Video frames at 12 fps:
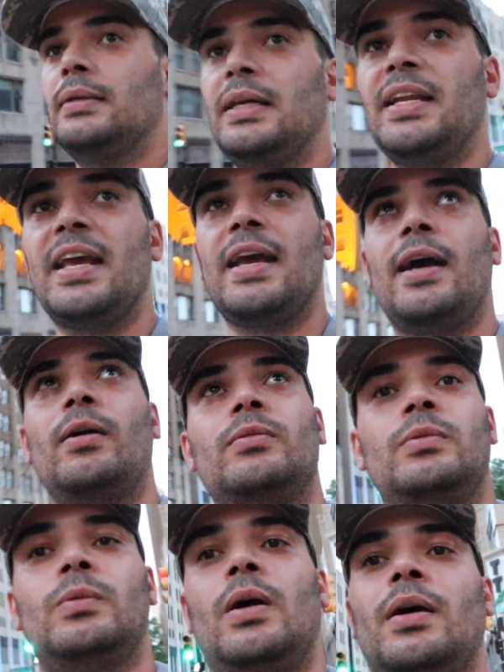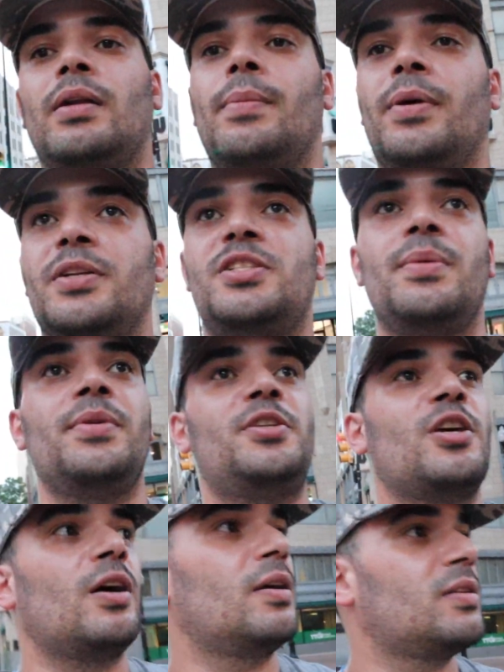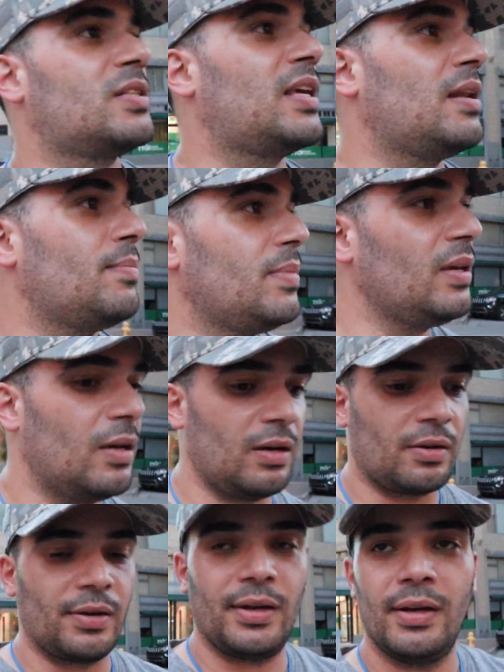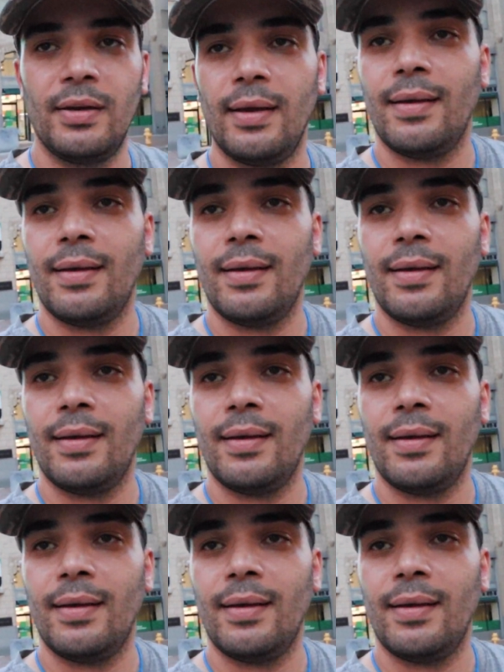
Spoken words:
Anyhow, walking up on Jimmy John's, getting me hungry.